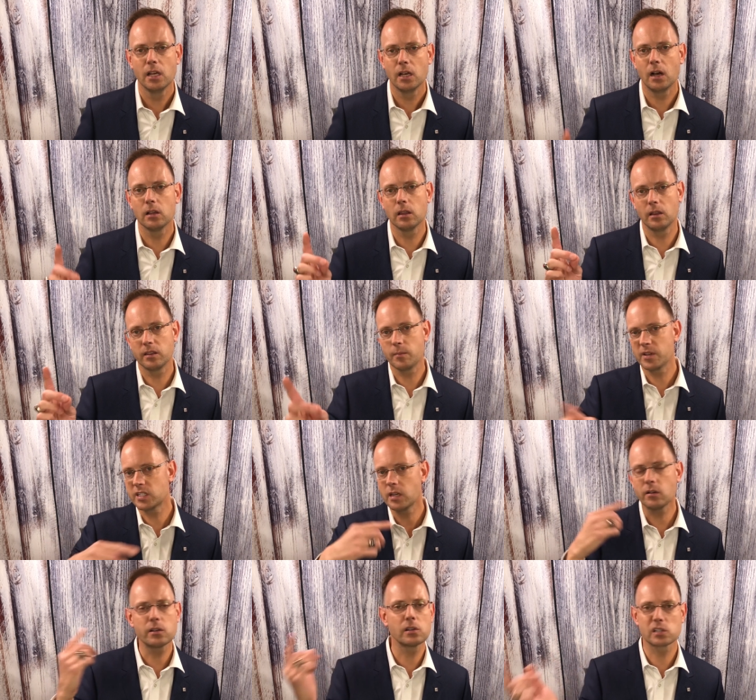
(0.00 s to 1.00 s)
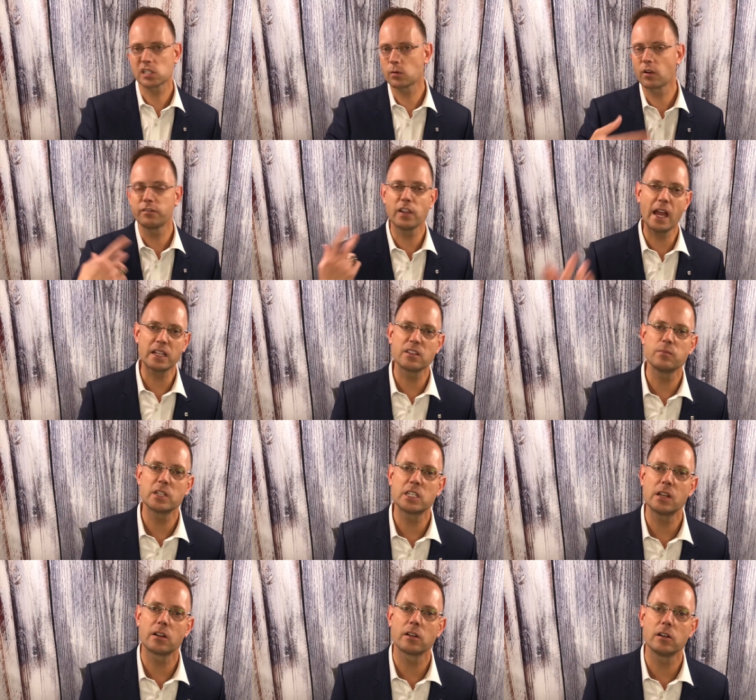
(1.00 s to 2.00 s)
the materials, the reflective
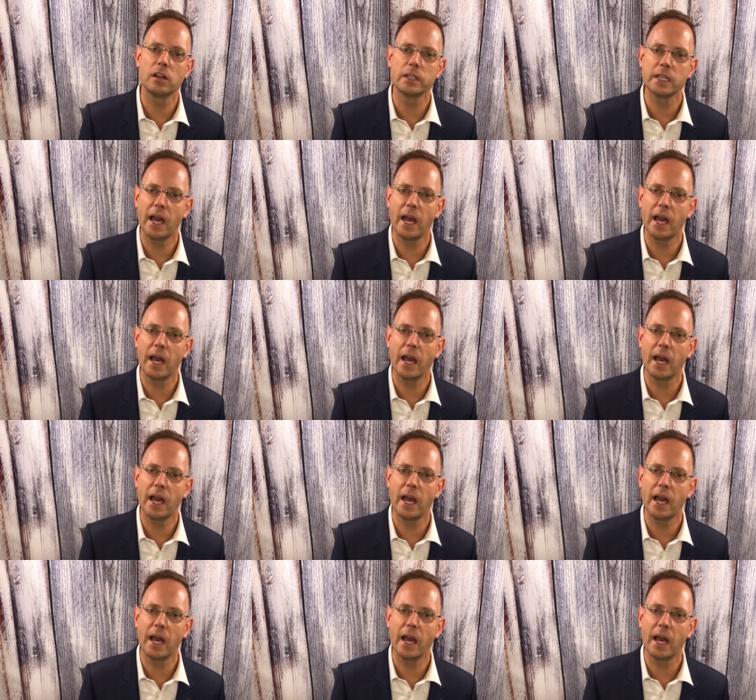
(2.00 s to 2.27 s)
material on